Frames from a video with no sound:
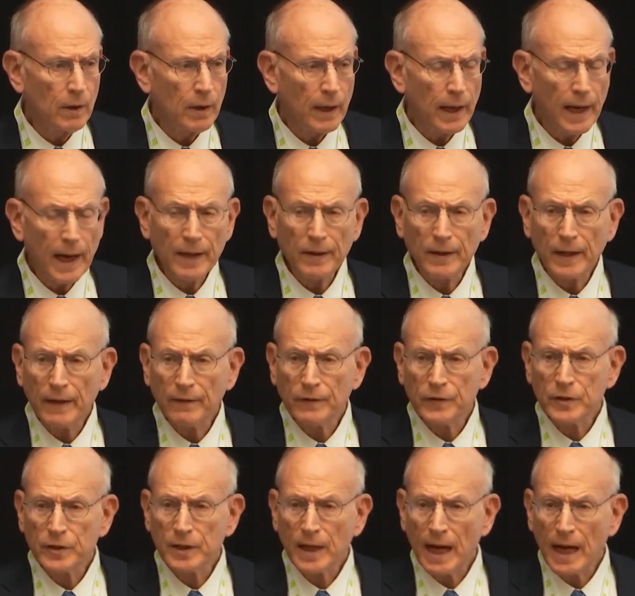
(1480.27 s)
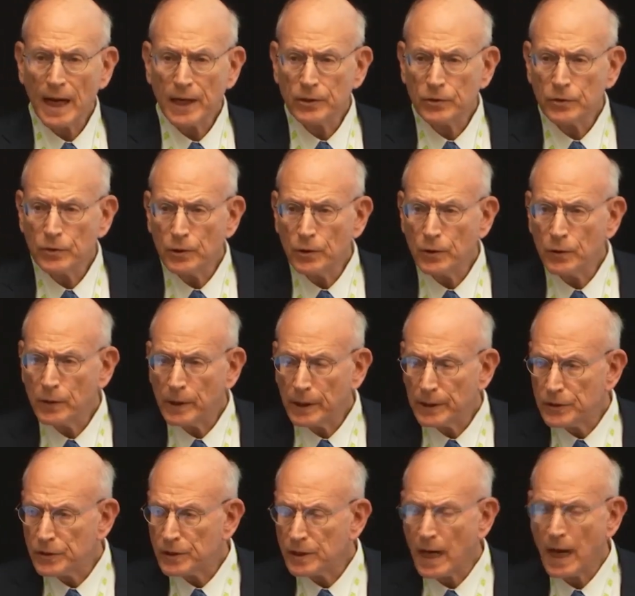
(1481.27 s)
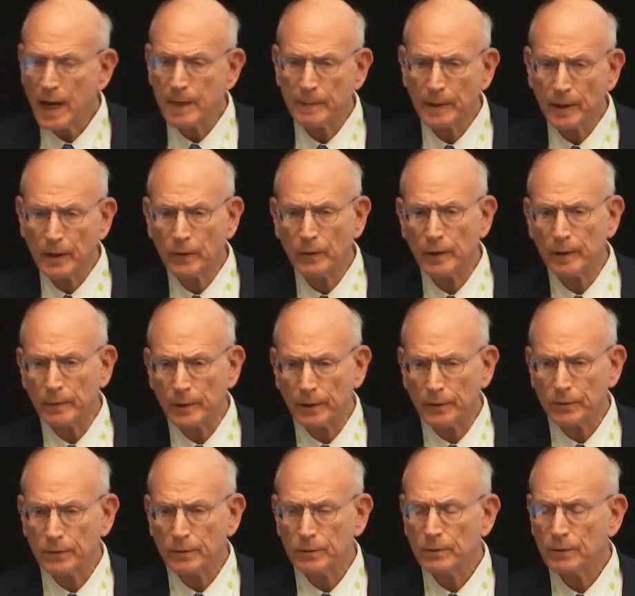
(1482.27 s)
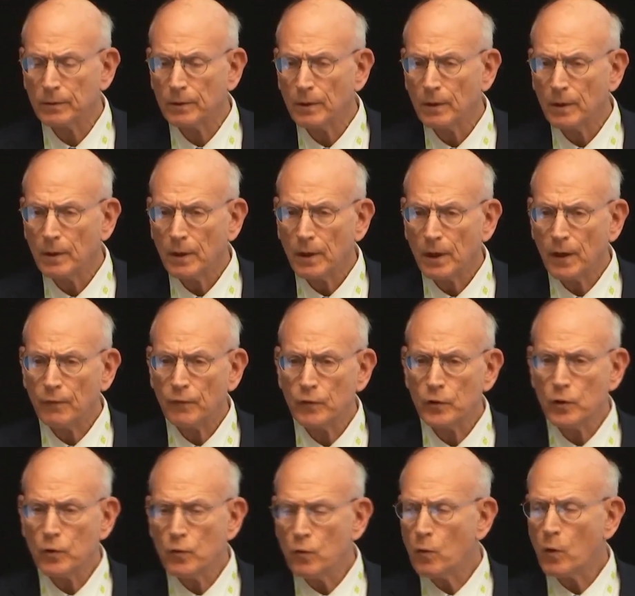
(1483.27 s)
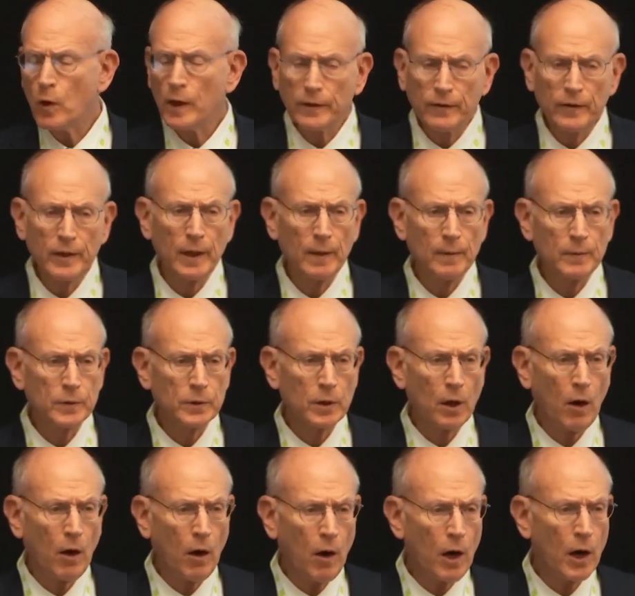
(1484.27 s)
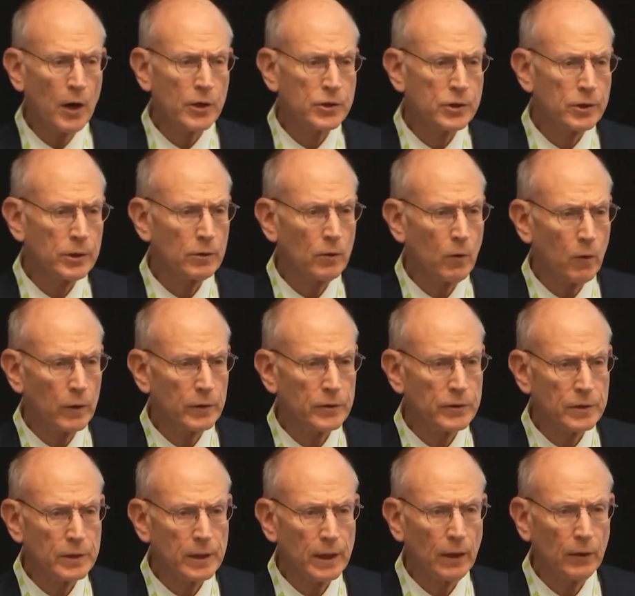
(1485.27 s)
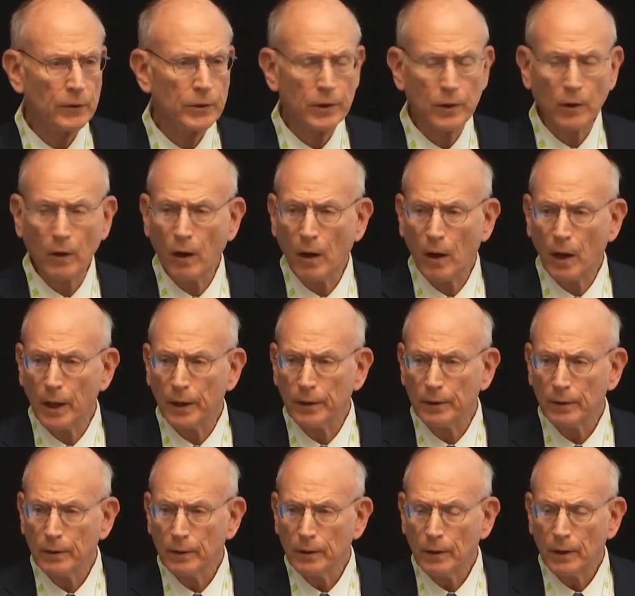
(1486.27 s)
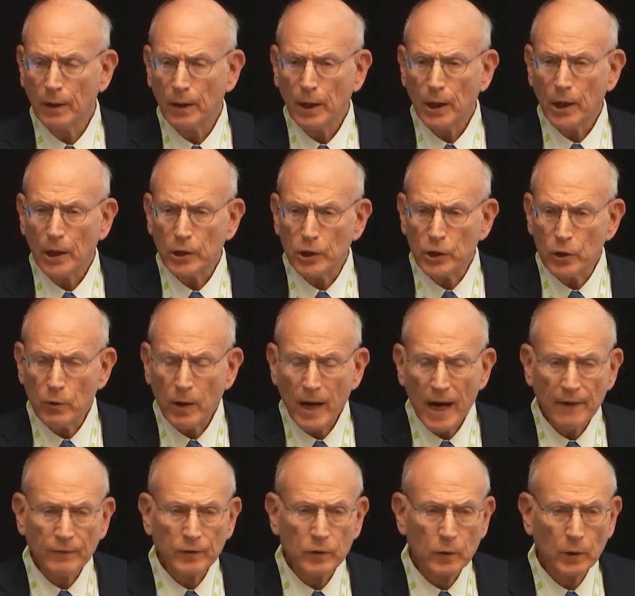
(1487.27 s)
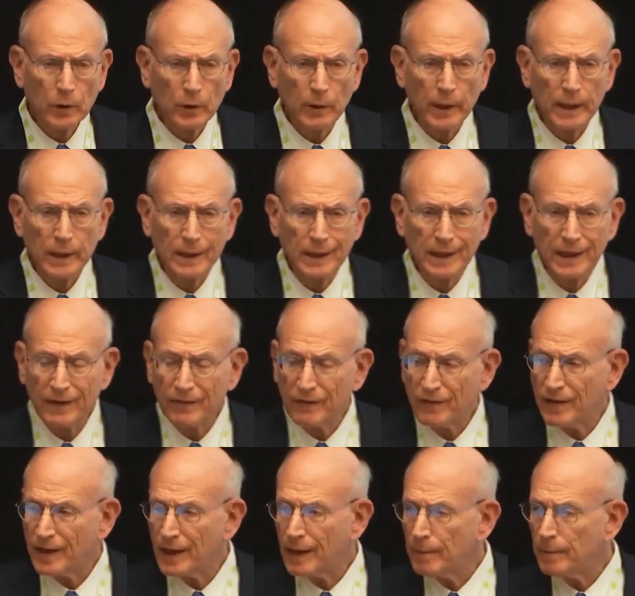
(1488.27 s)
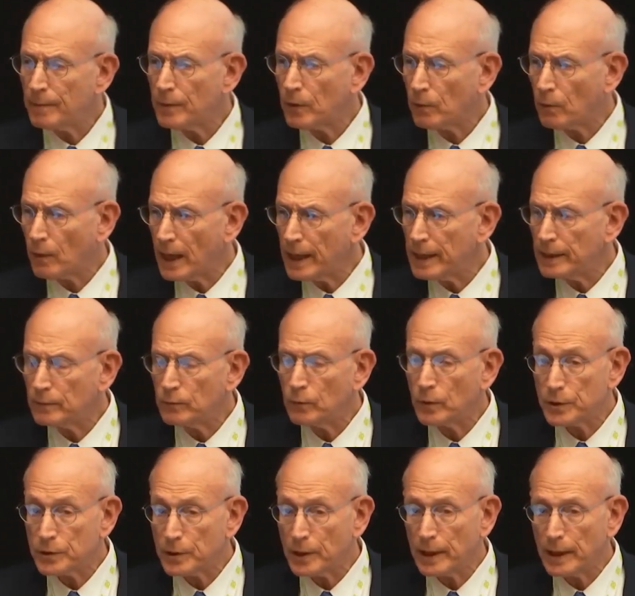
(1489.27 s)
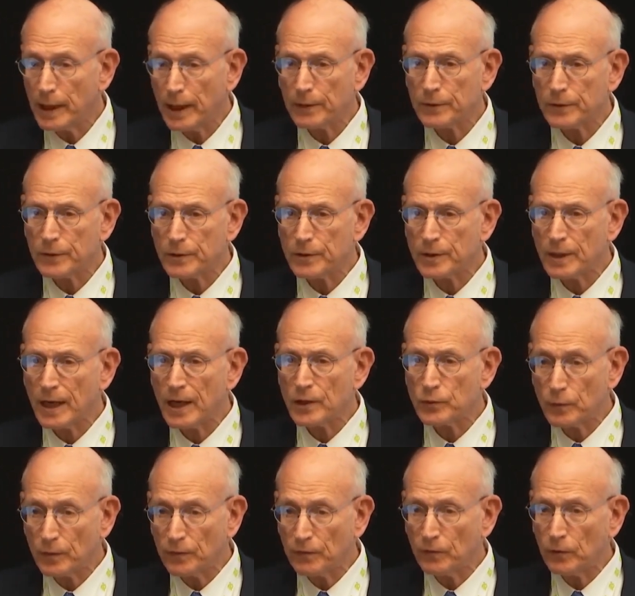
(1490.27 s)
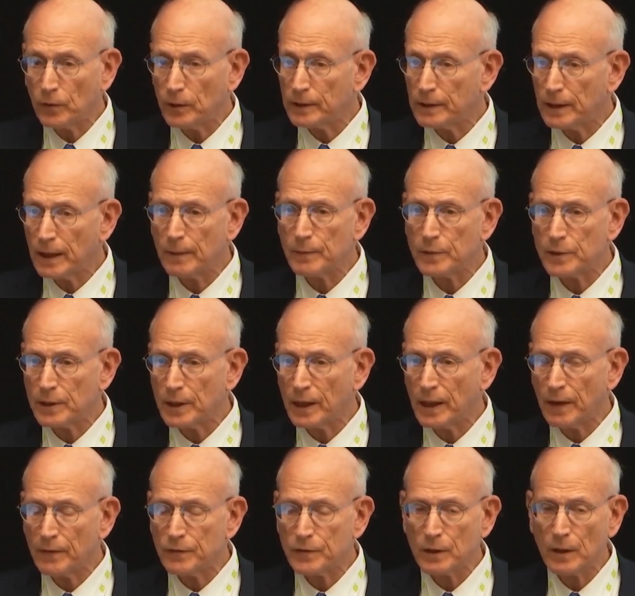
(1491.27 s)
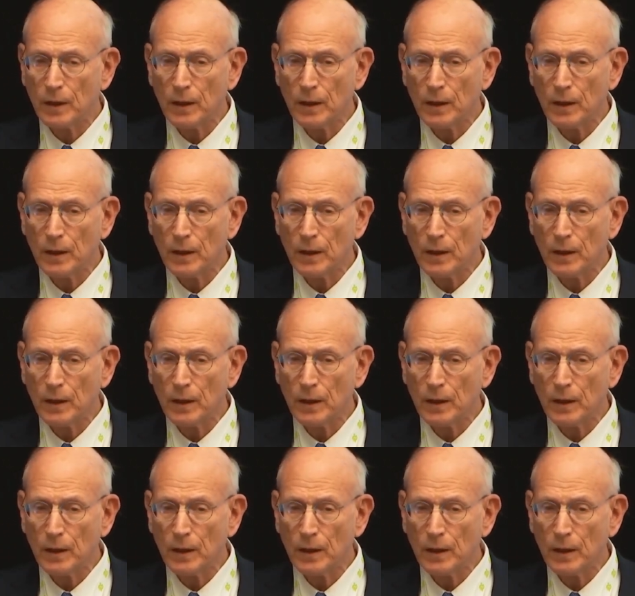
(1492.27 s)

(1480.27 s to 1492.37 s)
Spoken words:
and they've signed new consignment agreements. If you want them to auction or sell your art, you have to agree to give them the right, which they exercise with full-time staffs,